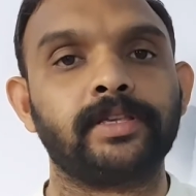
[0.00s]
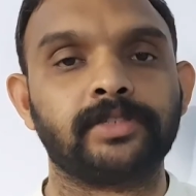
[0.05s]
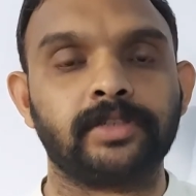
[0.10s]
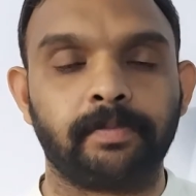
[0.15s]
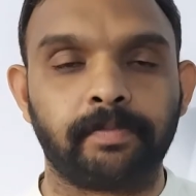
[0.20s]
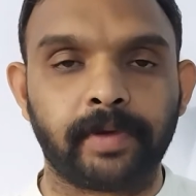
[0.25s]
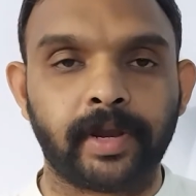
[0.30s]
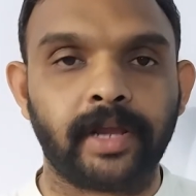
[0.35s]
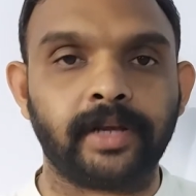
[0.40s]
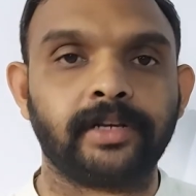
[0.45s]

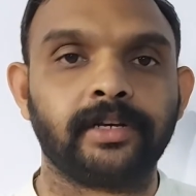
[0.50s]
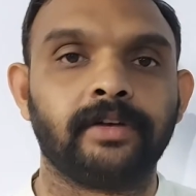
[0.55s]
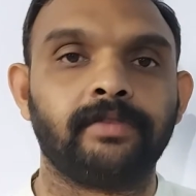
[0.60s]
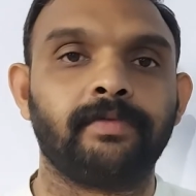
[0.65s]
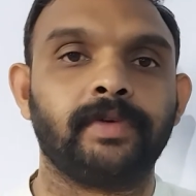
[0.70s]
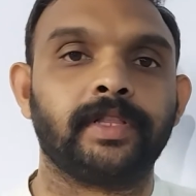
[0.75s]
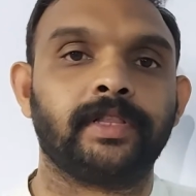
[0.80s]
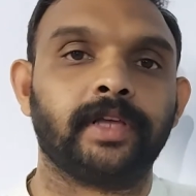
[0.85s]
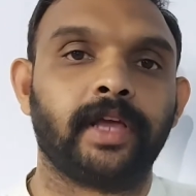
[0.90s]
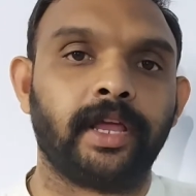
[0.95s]
separated
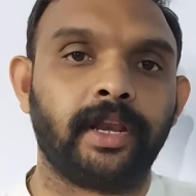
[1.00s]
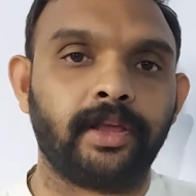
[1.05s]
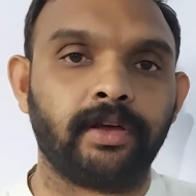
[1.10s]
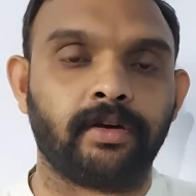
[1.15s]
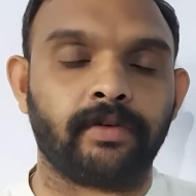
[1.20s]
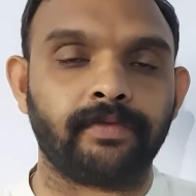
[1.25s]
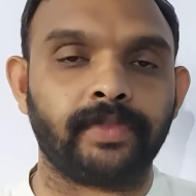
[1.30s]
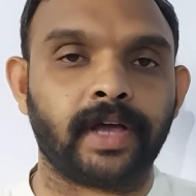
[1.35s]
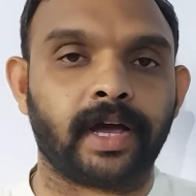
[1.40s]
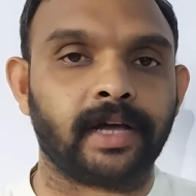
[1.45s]
with any
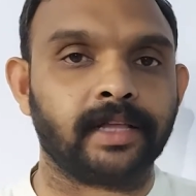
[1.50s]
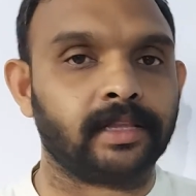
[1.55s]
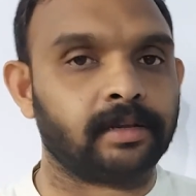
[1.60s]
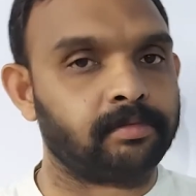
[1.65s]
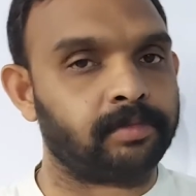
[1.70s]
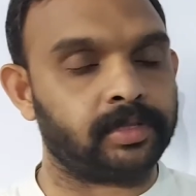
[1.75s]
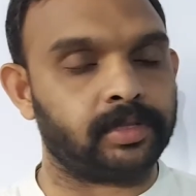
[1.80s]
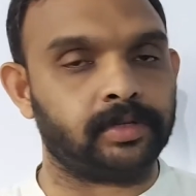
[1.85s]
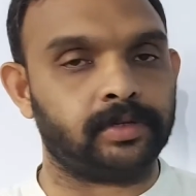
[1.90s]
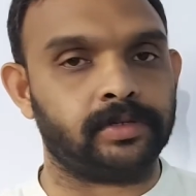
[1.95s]
of the other
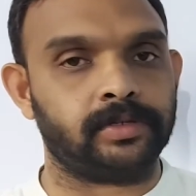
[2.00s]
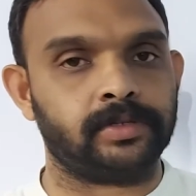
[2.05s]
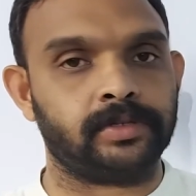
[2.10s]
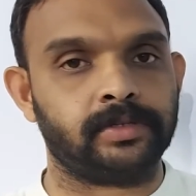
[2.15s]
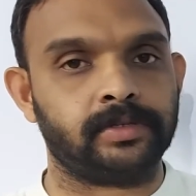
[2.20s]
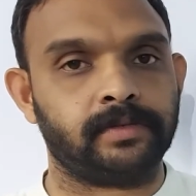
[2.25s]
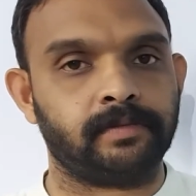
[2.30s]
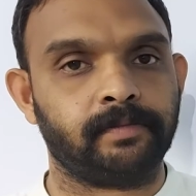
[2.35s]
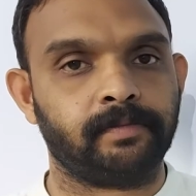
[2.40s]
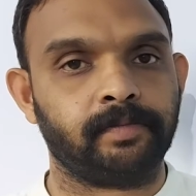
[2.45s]
methods.